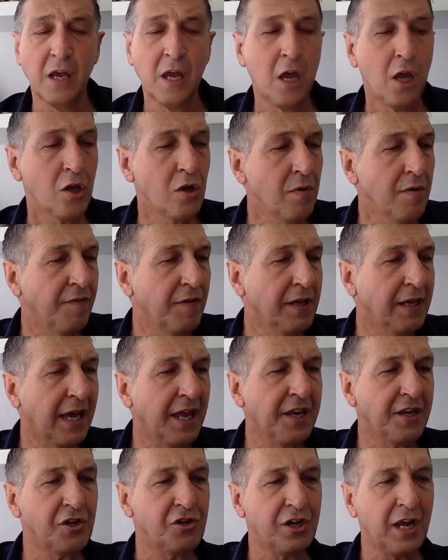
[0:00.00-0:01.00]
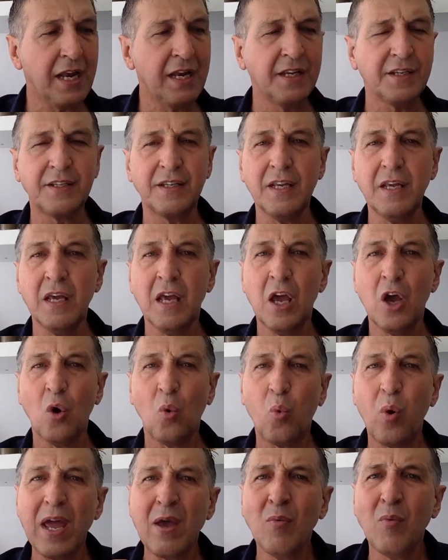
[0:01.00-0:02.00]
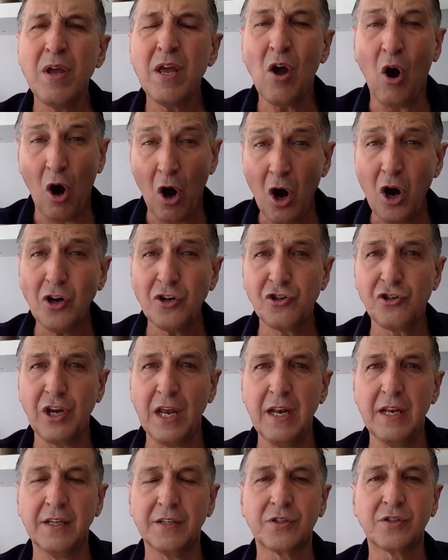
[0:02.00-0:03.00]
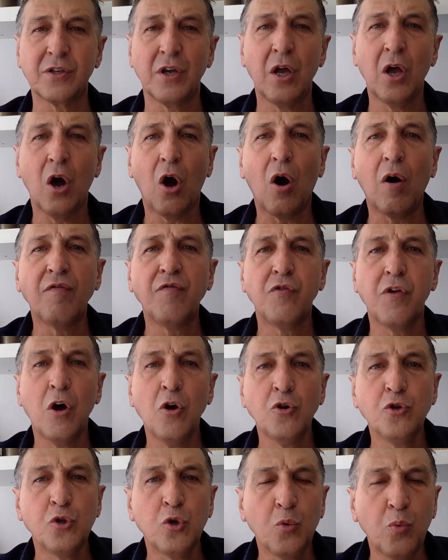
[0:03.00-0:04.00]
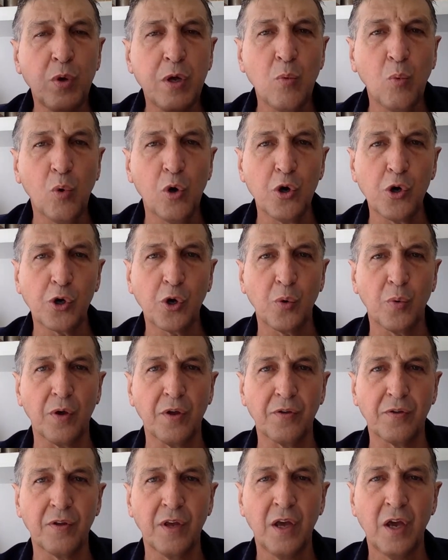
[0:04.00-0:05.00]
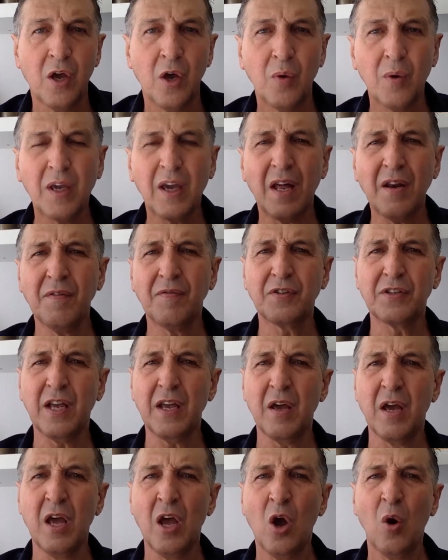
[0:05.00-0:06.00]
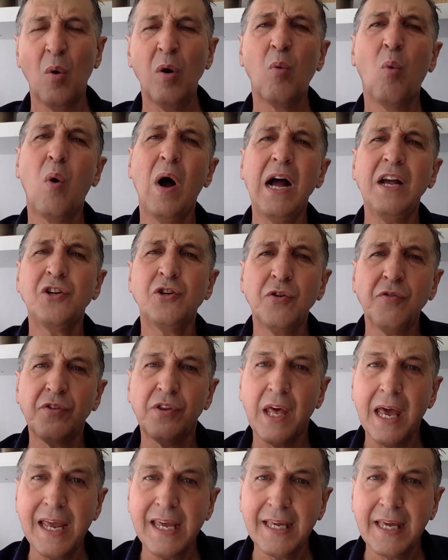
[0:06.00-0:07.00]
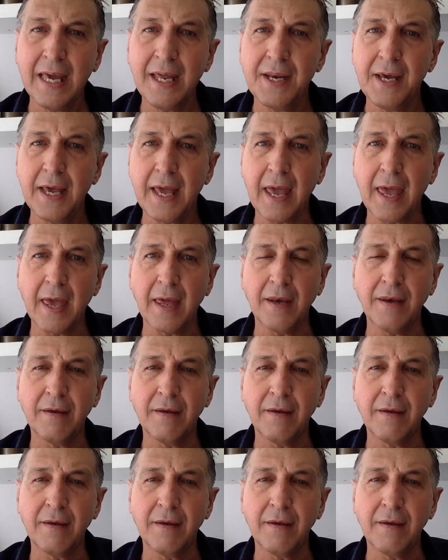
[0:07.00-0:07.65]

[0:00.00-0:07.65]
You even get a jealousy where we are jealous of those who we work with. We kind of say, well, why should they get ahead?